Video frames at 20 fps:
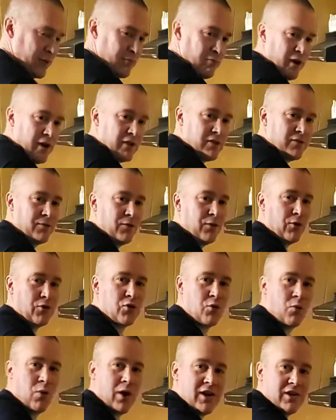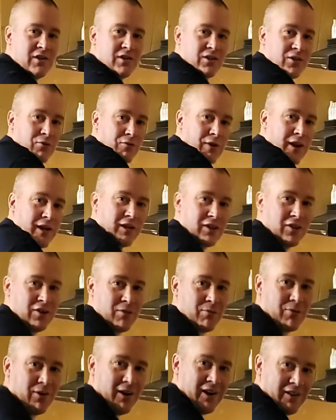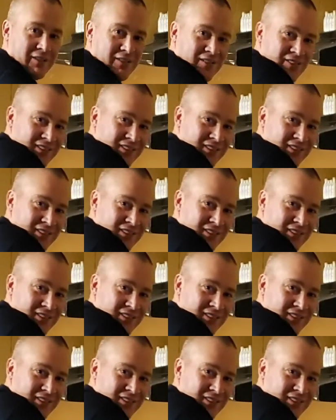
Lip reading: press for twice the regular price.